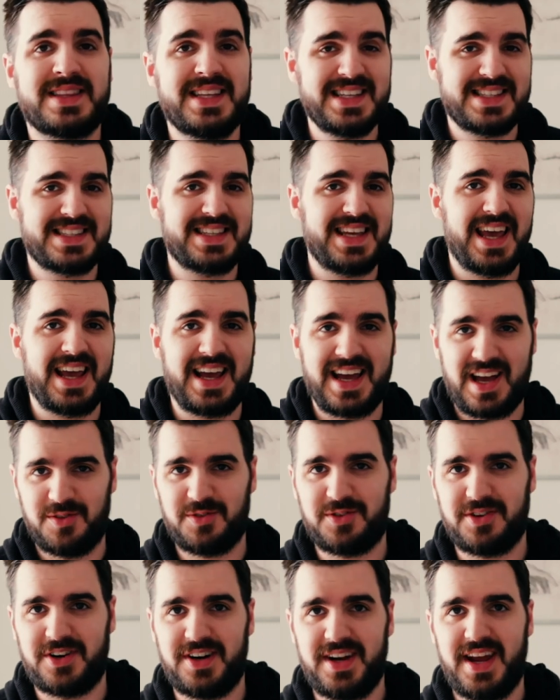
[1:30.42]
this
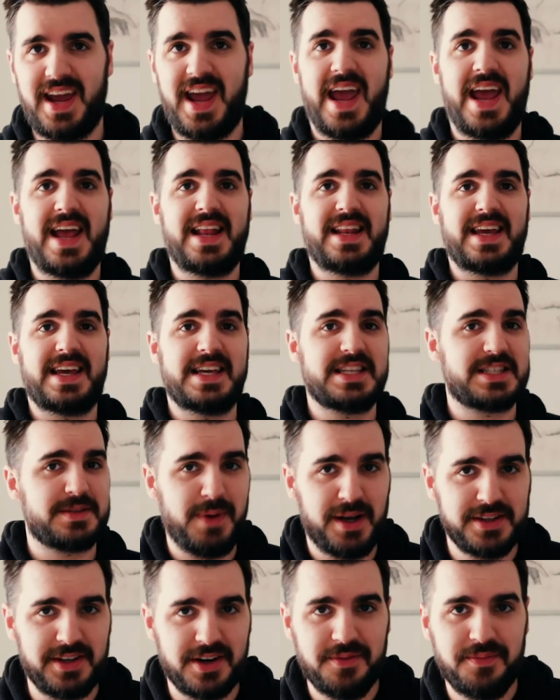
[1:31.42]
encounter and his
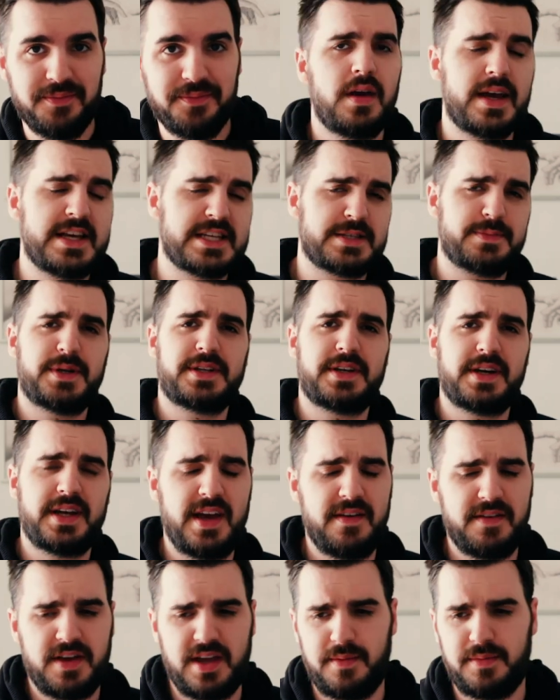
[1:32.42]
mother, his mother
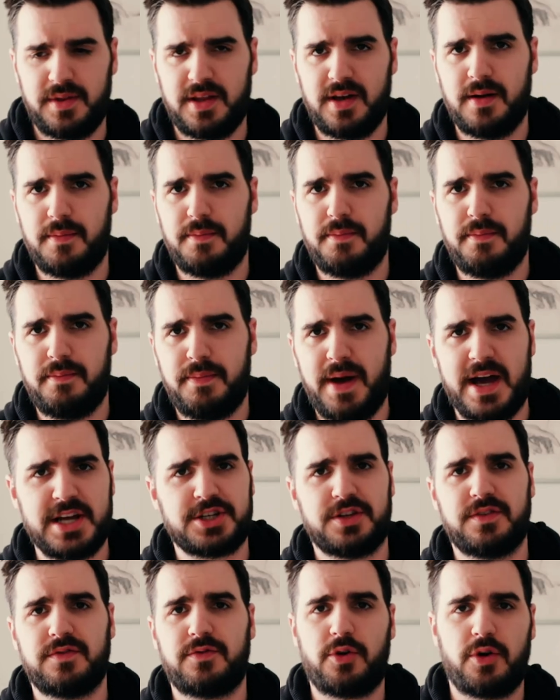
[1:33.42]
gave him the
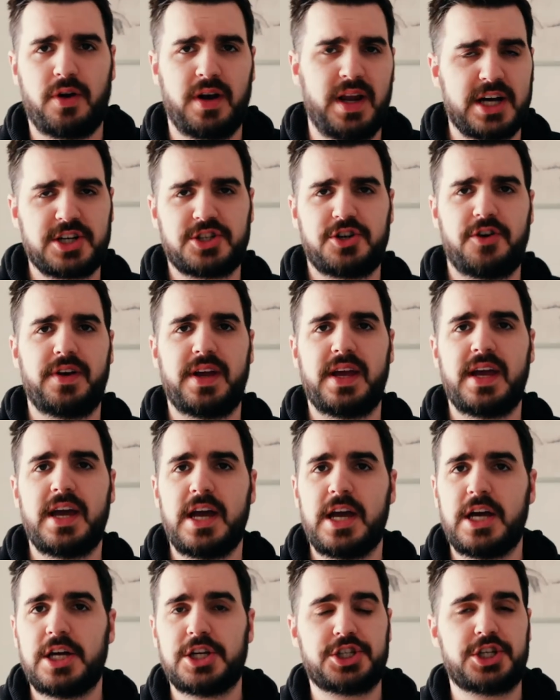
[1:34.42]
passion for luxury.
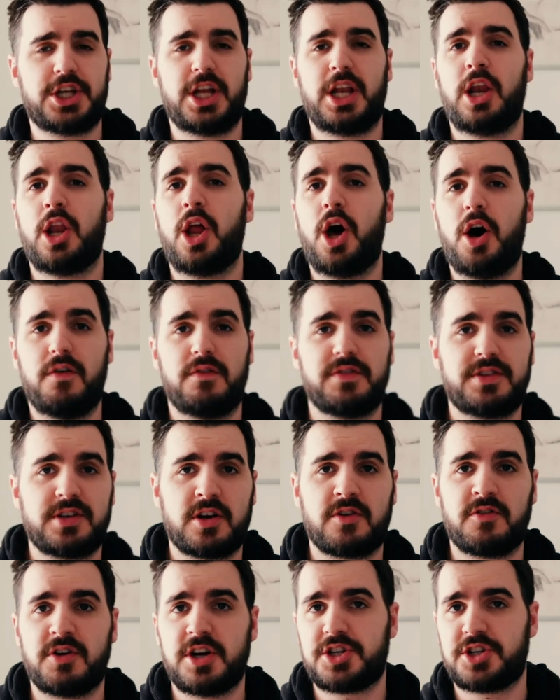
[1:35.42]
She loved
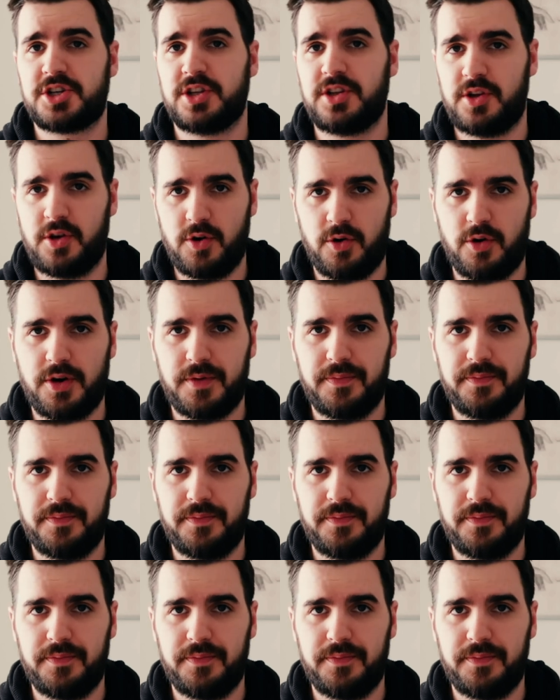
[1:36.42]
Christian Dior.